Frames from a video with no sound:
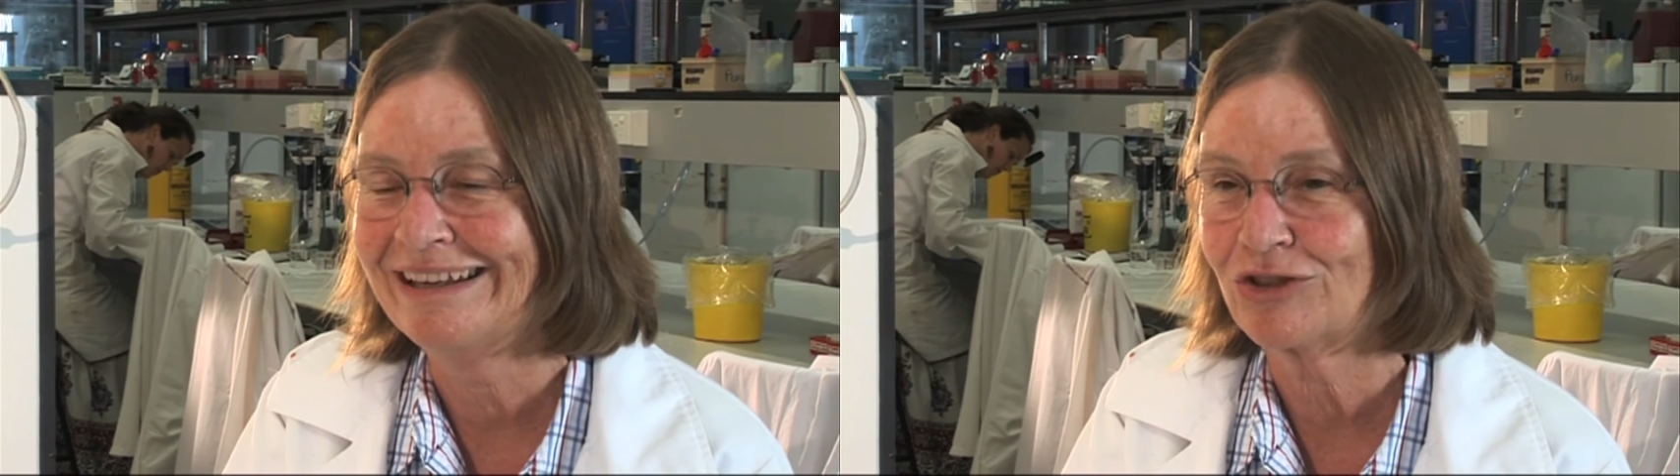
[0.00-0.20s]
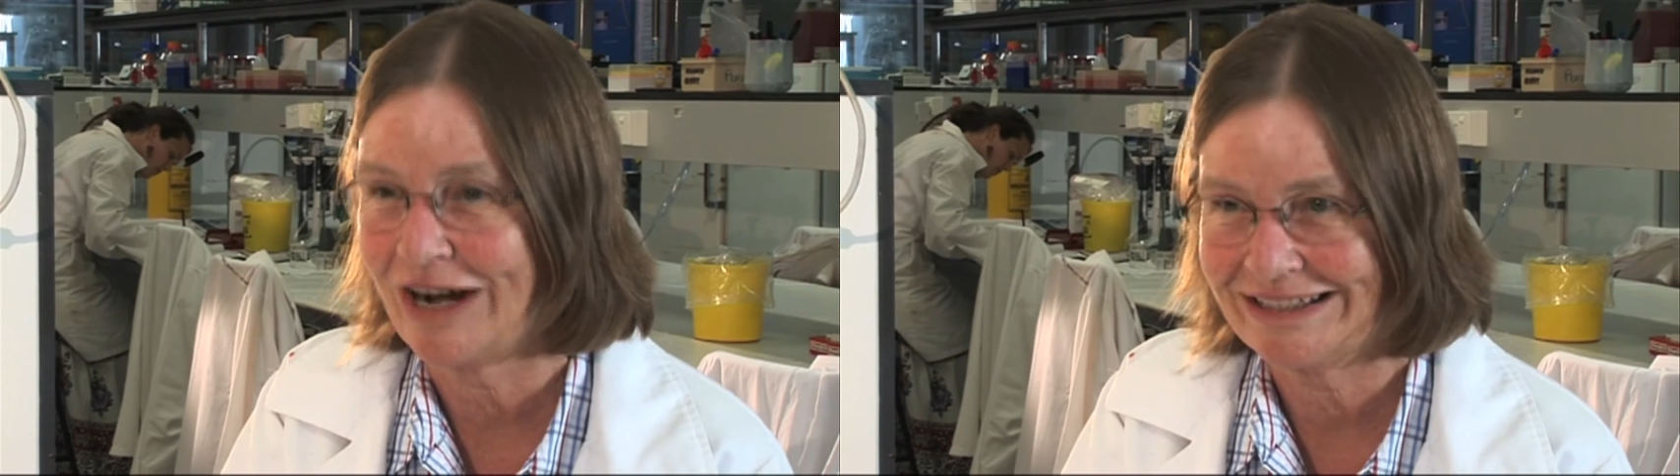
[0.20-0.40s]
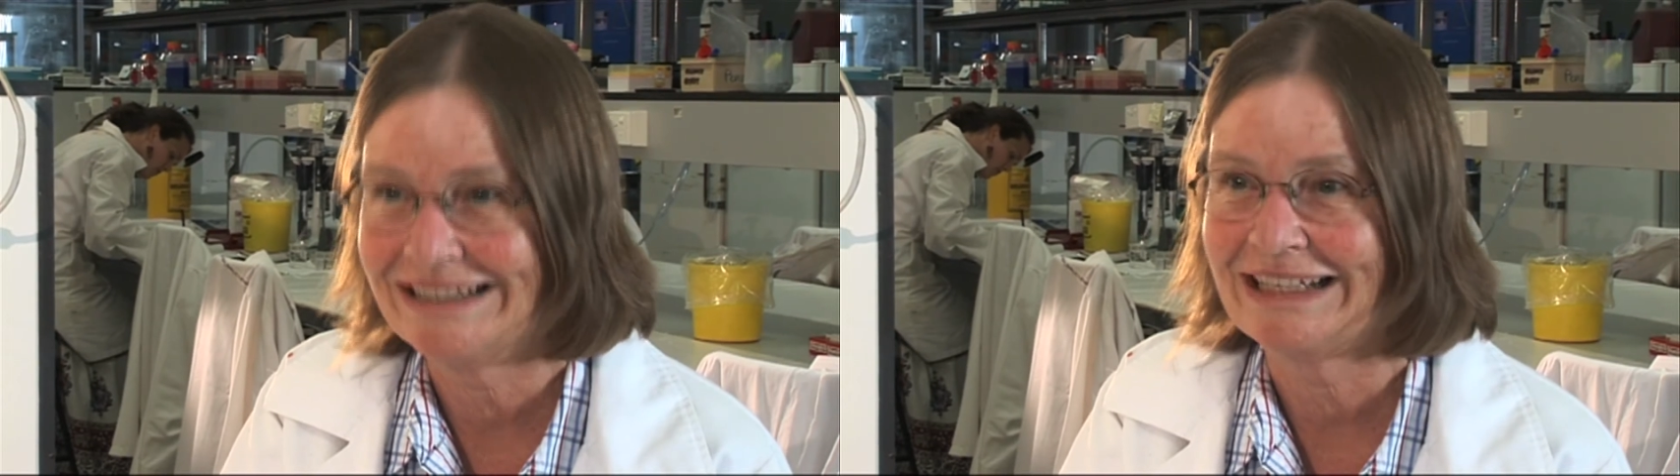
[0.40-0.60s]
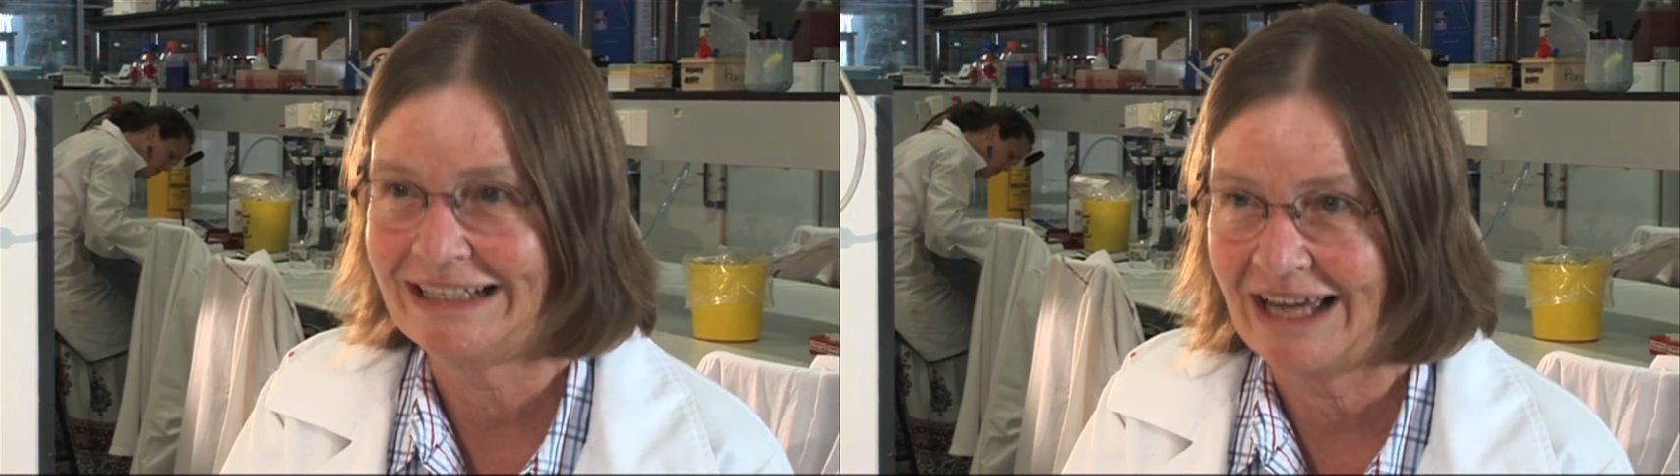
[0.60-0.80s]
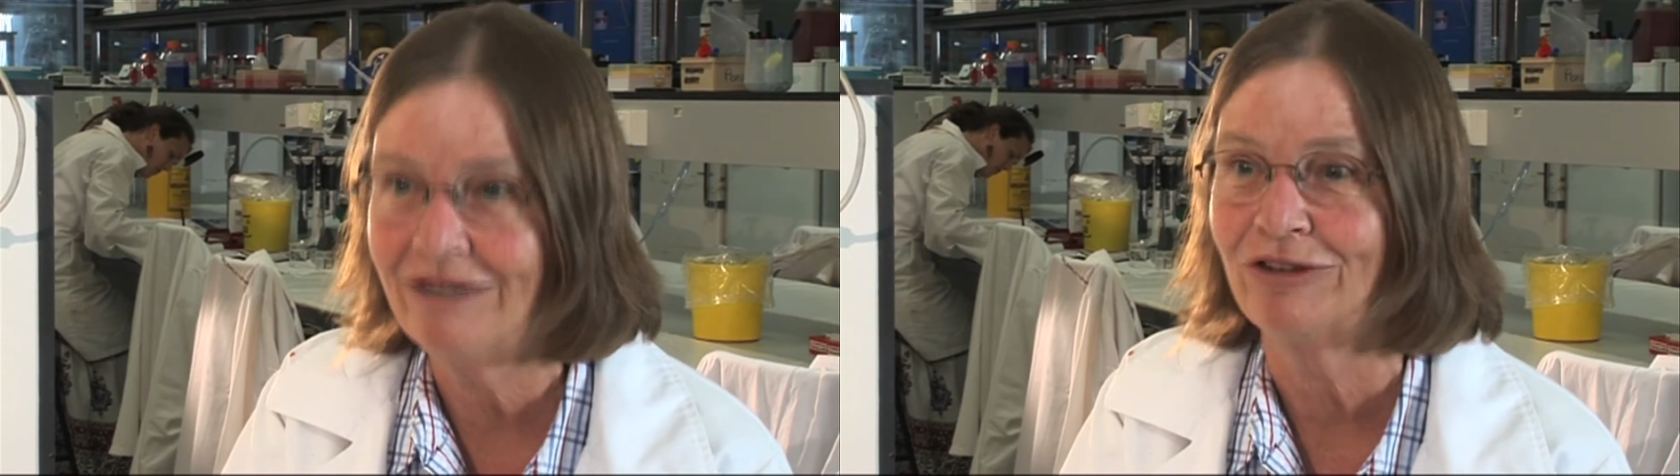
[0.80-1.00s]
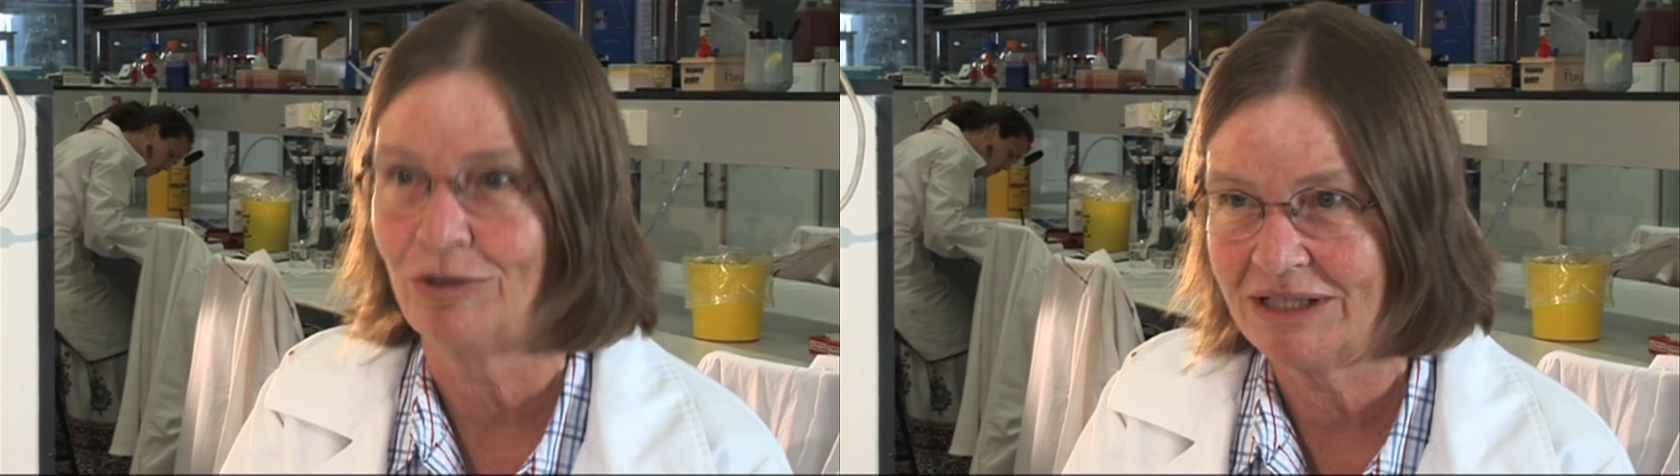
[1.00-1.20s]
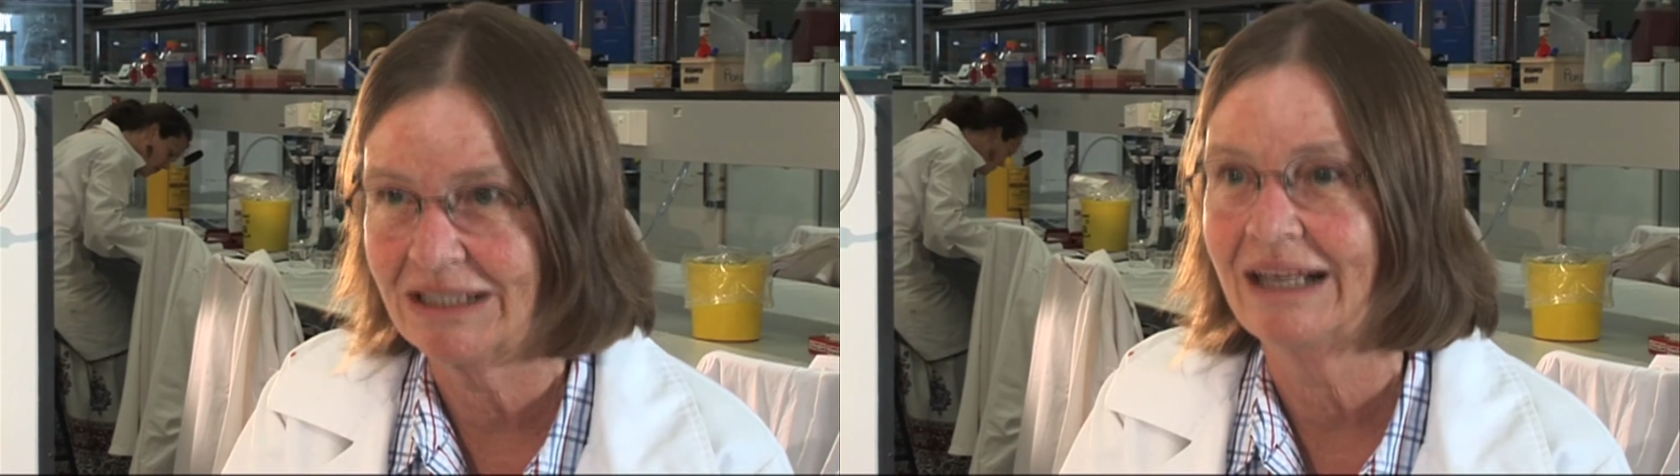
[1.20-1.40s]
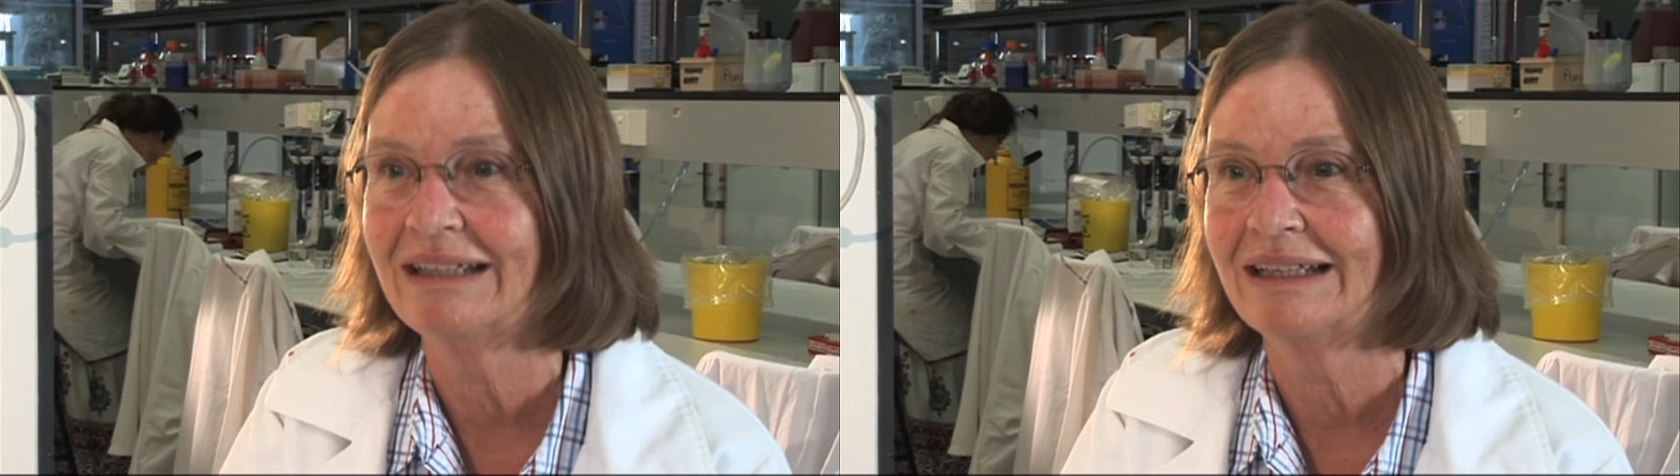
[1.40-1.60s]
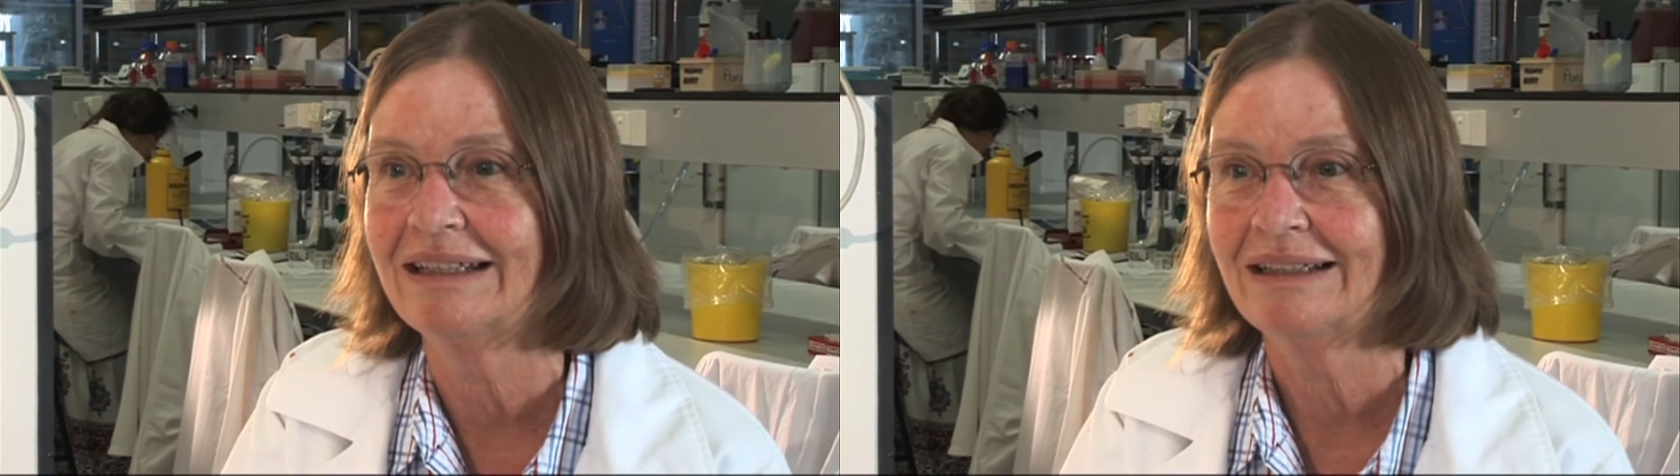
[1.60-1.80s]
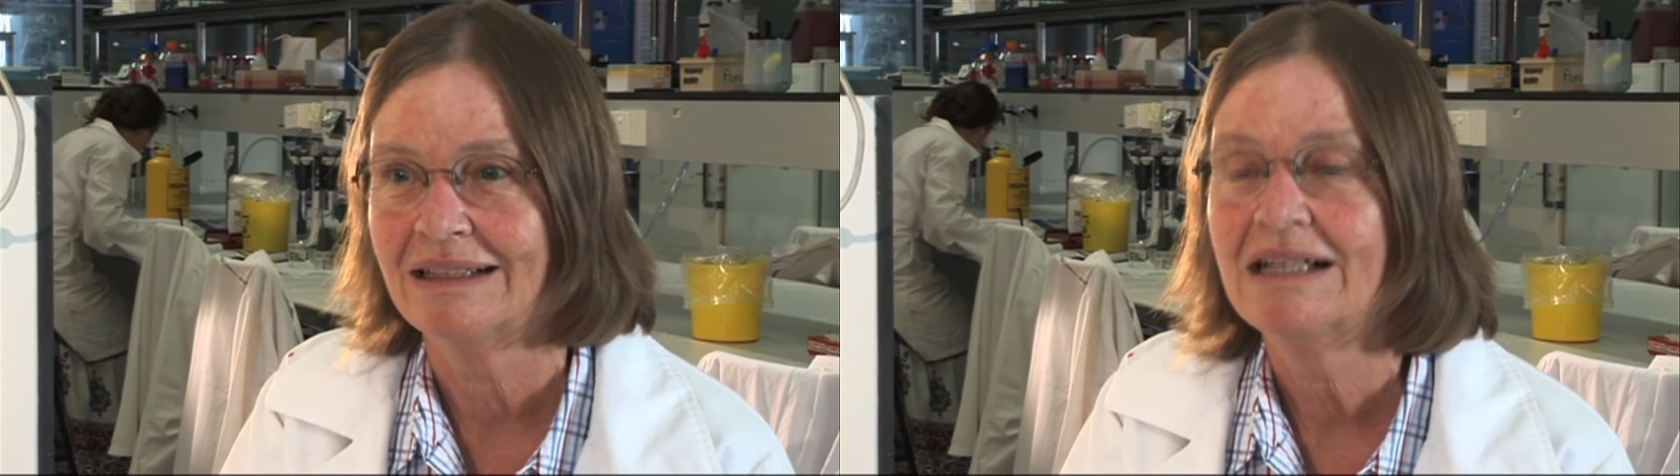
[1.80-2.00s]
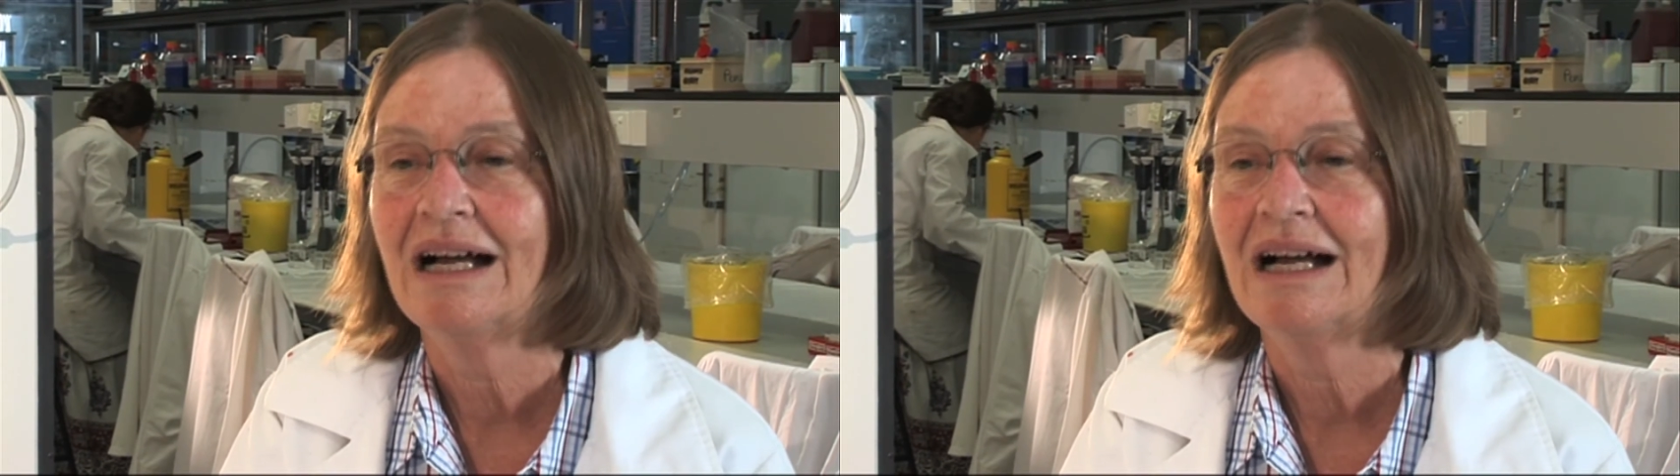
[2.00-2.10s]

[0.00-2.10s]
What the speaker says: extracting DNA from it and getting